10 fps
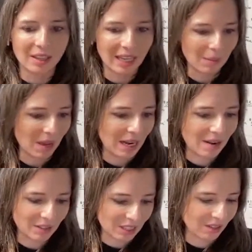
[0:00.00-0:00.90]
thinking about
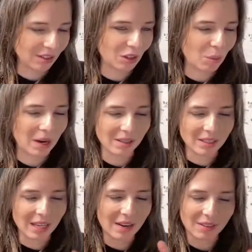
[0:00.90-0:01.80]
every single thing their
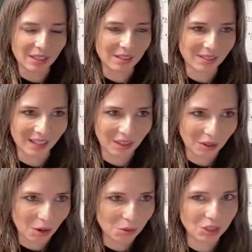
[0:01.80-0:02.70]
parents said, every single thing
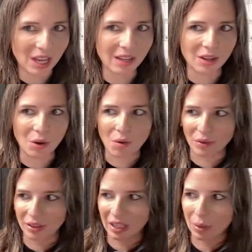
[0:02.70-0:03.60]
their coach said. They're
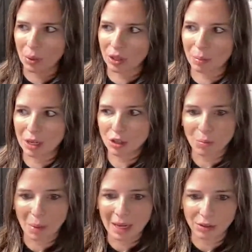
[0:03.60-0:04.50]
overthinking what the
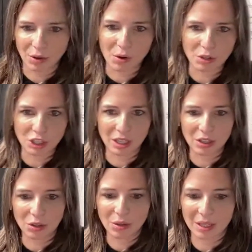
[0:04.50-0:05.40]
pitcher might throw. Is she going
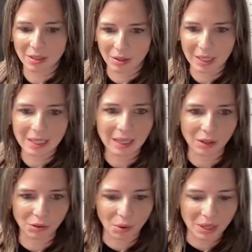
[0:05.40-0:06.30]
to do this? Or he
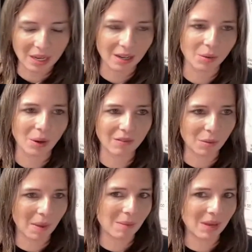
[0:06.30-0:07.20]
going to throw here?
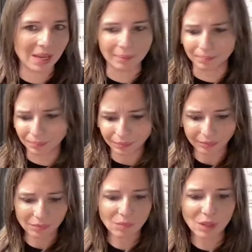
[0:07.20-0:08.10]
Whatever it may be.
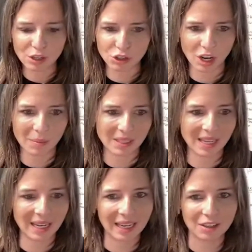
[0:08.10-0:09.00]
Should I be
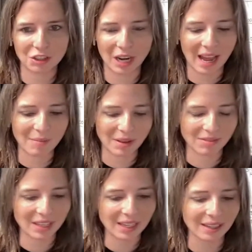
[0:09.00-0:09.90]
standing here? Should I have my
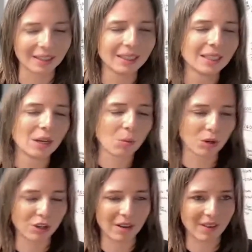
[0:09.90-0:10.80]
feet here?
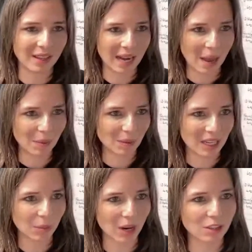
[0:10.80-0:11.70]
We're trying to find that happy
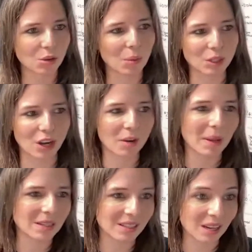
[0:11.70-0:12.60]
medium, right? So when we talk
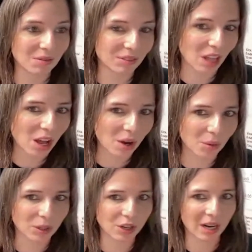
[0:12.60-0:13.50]
about a state of flow,
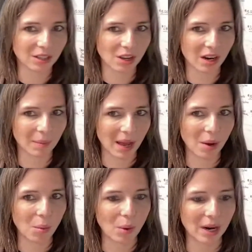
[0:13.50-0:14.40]
we're trying to talk
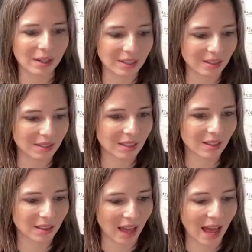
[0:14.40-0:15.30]
about where does
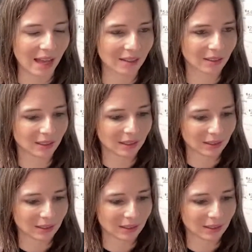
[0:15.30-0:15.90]
that